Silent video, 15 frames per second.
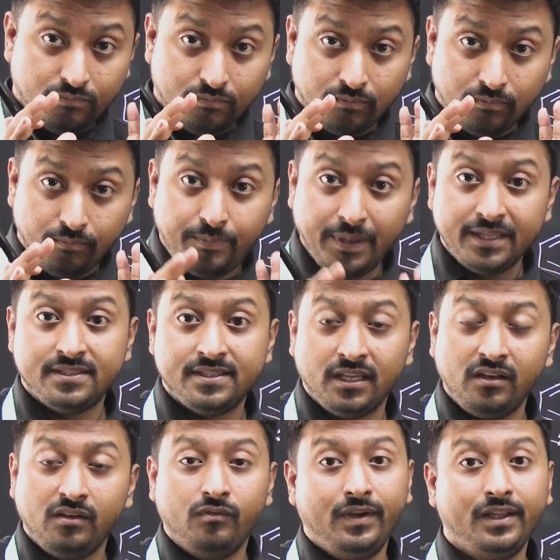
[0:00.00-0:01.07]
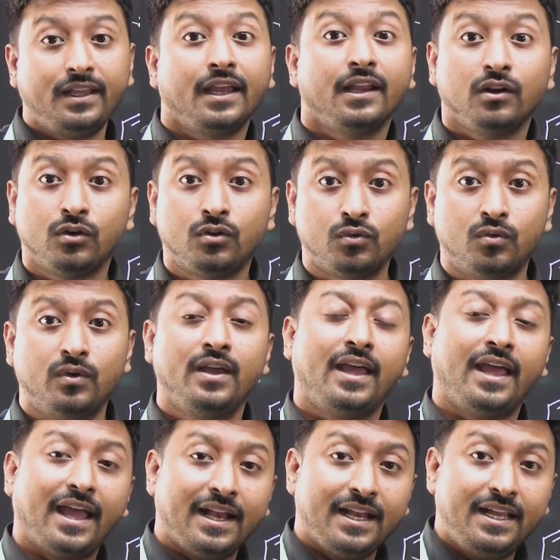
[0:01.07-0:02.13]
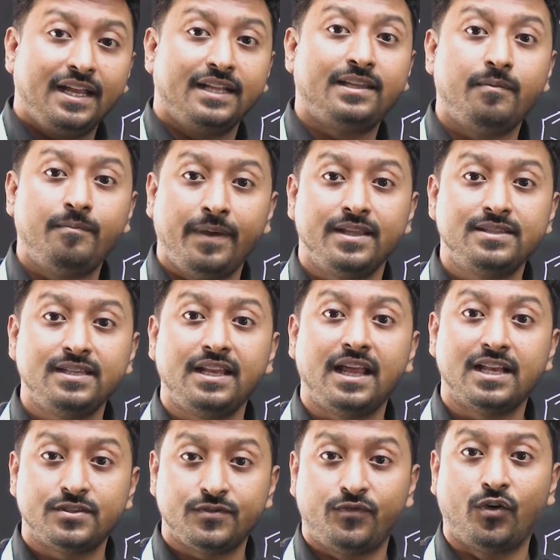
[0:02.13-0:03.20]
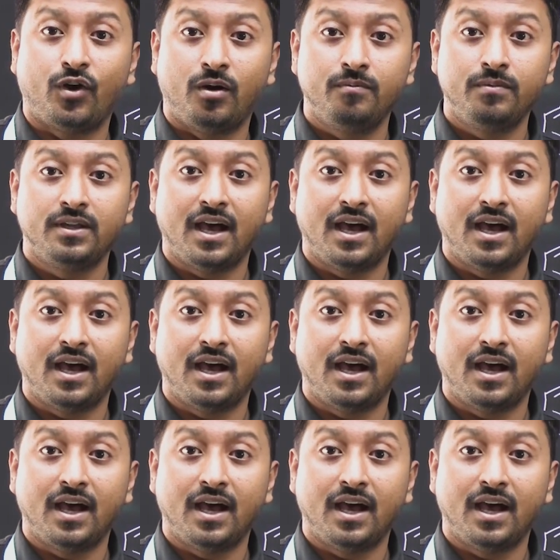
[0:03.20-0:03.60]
benzene with NO2. And here the benzene has formed